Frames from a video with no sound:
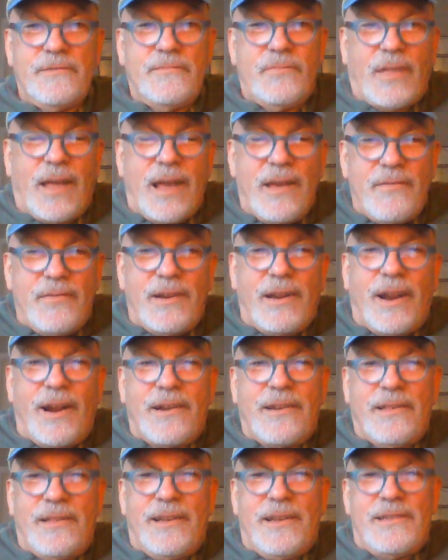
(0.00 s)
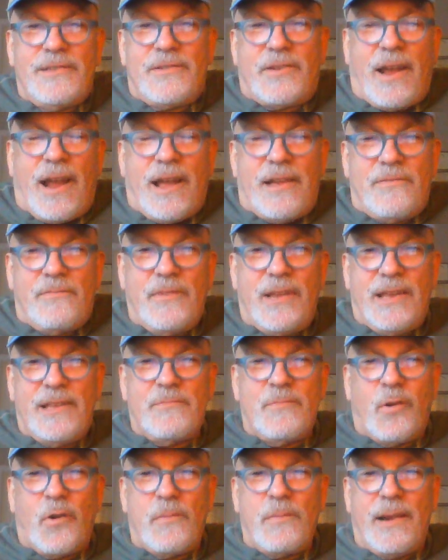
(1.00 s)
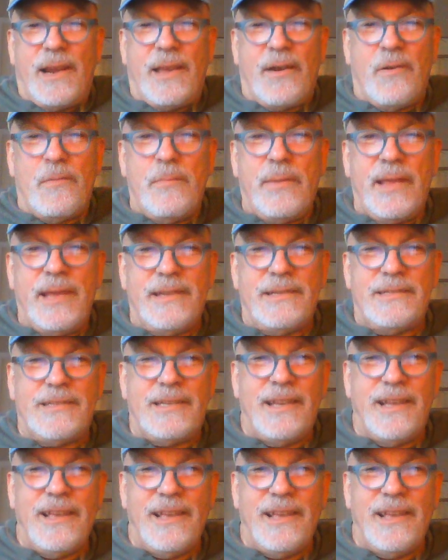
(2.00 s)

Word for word: I have a doctor that describes me as morbidly obese.